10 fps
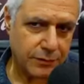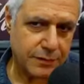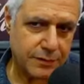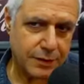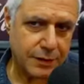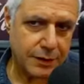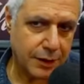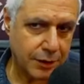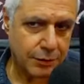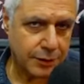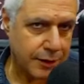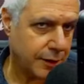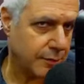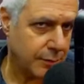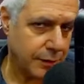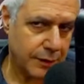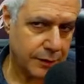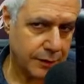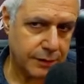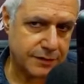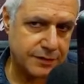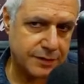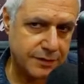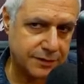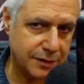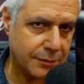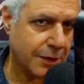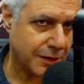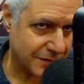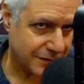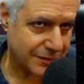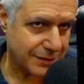it's like our name, it sets a mindset.